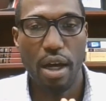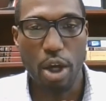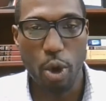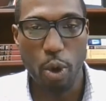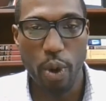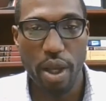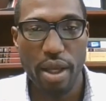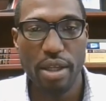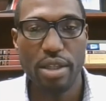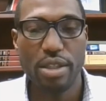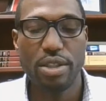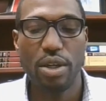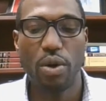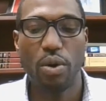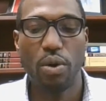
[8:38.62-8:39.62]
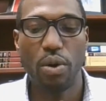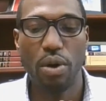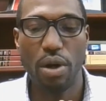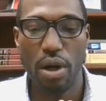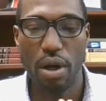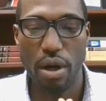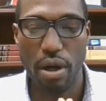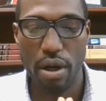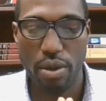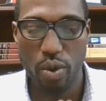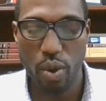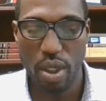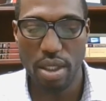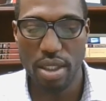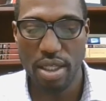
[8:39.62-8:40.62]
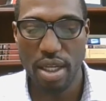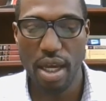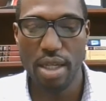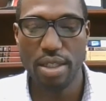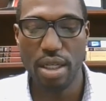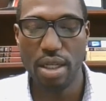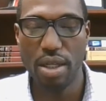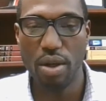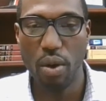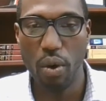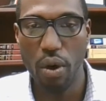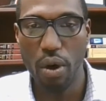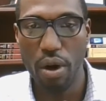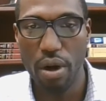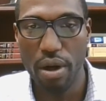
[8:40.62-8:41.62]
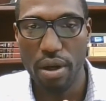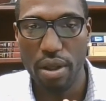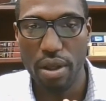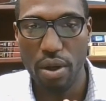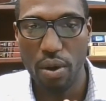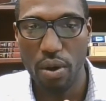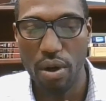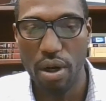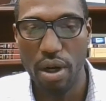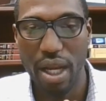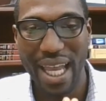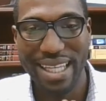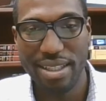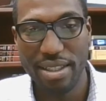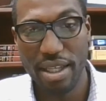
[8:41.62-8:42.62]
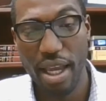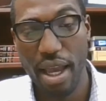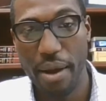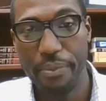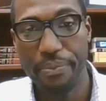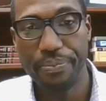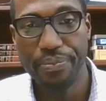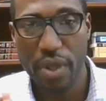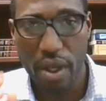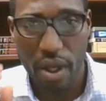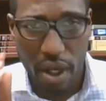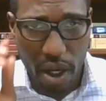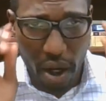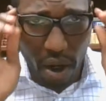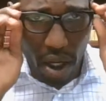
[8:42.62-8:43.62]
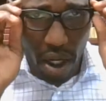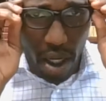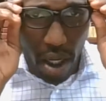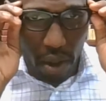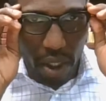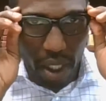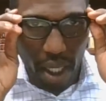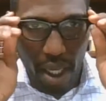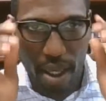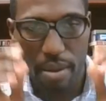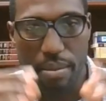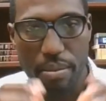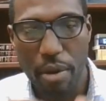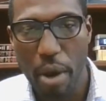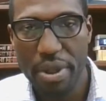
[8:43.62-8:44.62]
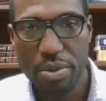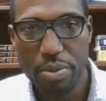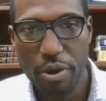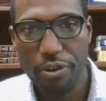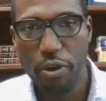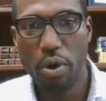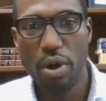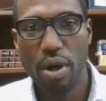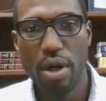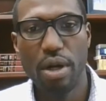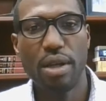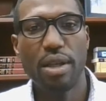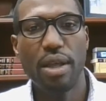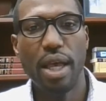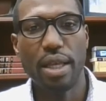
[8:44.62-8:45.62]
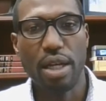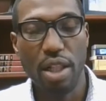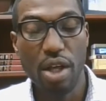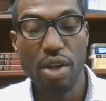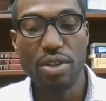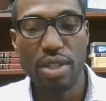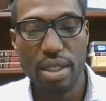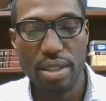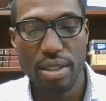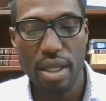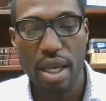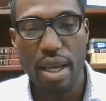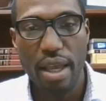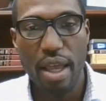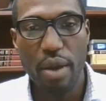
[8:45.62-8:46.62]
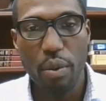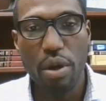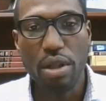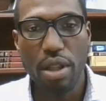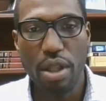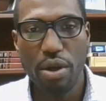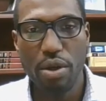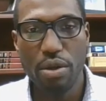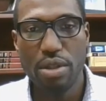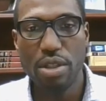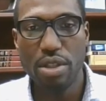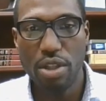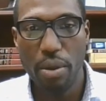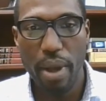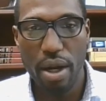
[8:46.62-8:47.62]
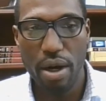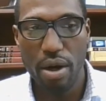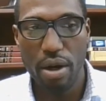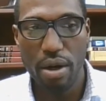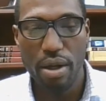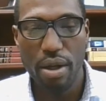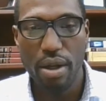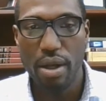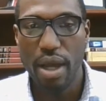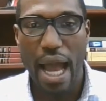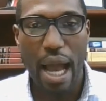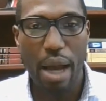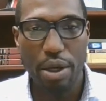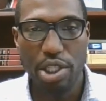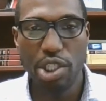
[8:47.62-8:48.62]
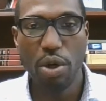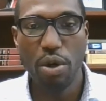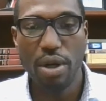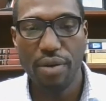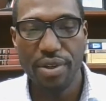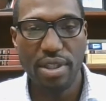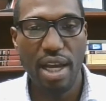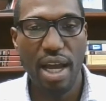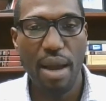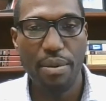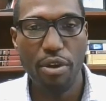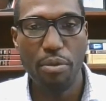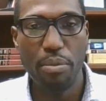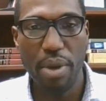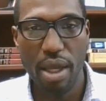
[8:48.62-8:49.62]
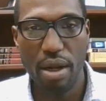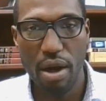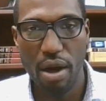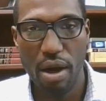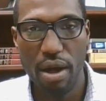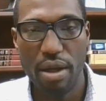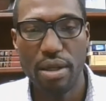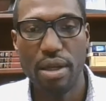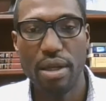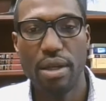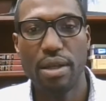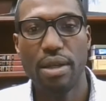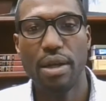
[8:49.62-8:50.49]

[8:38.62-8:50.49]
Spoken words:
quiz or threaded discussion or your exam only moments before it closes, it will close no matter how short of a time you've been on